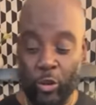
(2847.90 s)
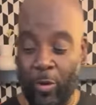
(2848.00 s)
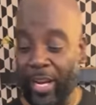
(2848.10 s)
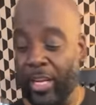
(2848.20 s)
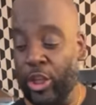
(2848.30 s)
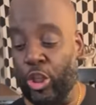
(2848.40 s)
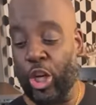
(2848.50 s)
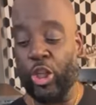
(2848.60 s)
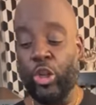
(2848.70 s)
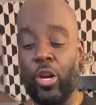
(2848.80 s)
grated
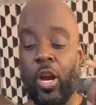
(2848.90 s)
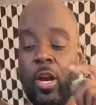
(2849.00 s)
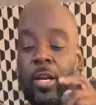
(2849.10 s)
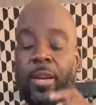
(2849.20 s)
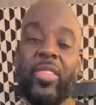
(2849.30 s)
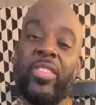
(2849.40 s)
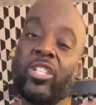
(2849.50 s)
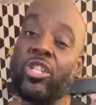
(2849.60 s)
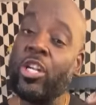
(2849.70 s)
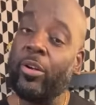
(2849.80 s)
ginger. Now,
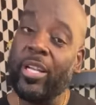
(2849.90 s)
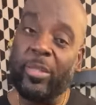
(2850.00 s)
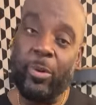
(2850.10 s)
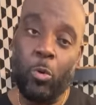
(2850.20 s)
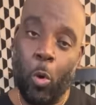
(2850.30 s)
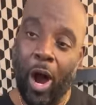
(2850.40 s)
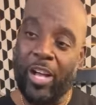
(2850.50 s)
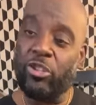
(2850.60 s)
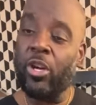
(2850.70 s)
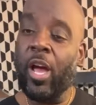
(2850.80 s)
this ginger has been
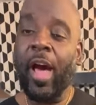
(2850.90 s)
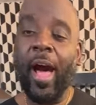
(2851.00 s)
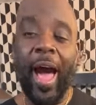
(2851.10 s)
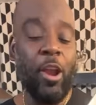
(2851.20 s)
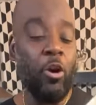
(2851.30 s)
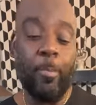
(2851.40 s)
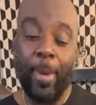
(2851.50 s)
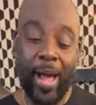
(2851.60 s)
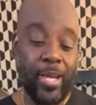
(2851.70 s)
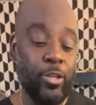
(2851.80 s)
washed. I don't
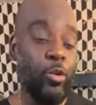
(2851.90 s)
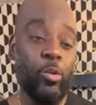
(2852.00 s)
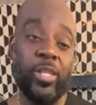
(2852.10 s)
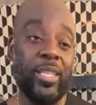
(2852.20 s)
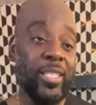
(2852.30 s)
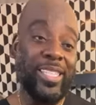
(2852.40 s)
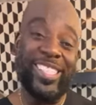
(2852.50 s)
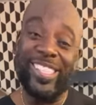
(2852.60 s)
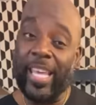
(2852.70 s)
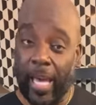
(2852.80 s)
mind using the
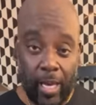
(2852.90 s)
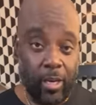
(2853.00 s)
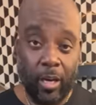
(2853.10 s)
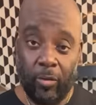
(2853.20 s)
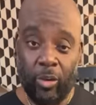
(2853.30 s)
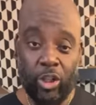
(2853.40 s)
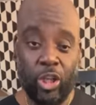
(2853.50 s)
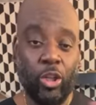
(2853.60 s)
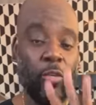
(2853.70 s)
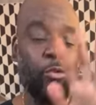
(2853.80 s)
skin of the
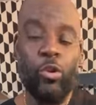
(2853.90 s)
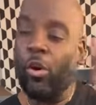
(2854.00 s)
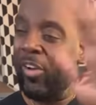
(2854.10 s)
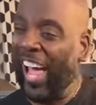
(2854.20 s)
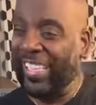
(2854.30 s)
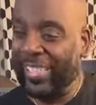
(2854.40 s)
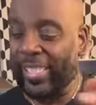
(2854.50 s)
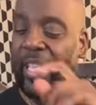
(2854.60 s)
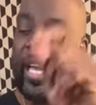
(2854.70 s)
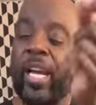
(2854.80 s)
ginger. If you don't like the
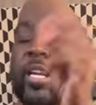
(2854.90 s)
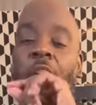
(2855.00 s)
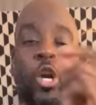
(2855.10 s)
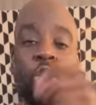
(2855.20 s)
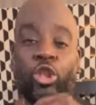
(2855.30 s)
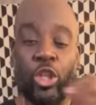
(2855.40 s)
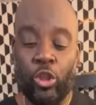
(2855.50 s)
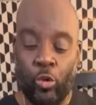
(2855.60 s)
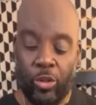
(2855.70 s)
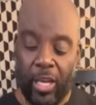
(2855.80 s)
skin, just
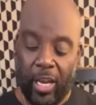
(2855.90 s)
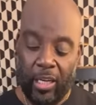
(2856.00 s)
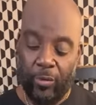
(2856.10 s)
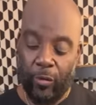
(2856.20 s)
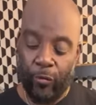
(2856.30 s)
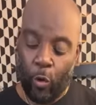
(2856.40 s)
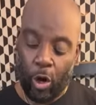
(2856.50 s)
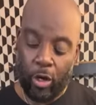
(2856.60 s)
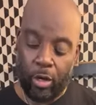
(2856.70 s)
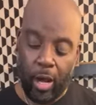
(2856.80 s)
use the end of a
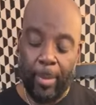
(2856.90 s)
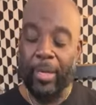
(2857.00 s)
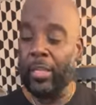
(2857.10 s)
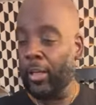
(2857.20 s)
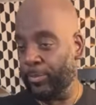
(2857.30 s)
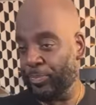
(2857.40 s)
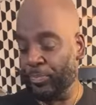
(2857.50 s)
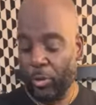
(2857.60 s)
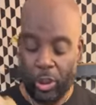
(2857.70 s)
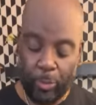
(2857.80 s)
fork, I mean a
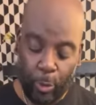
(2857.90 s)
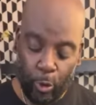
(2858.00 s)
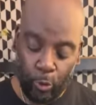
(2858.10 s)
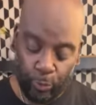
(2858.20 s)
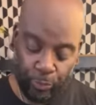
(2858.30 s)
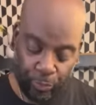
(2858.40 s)
spoon,